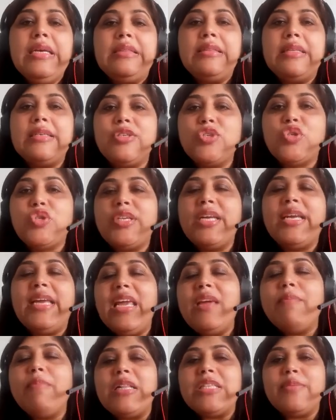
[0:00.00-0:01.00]
The district
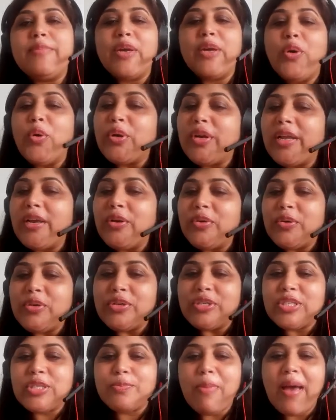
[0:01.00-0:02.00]
emails may go into
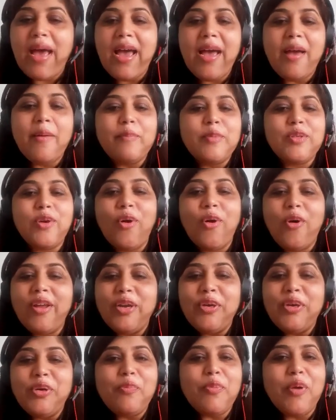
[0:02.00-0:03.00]
your spams or
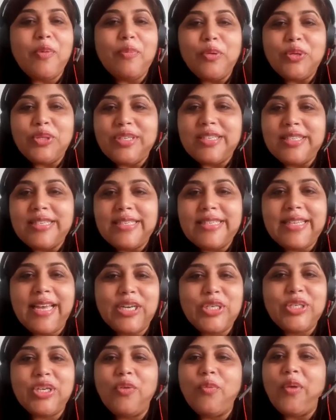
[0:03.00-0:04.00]
in your promotion
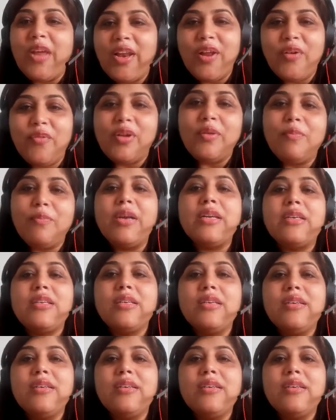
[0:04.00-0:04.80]
section, wherever. But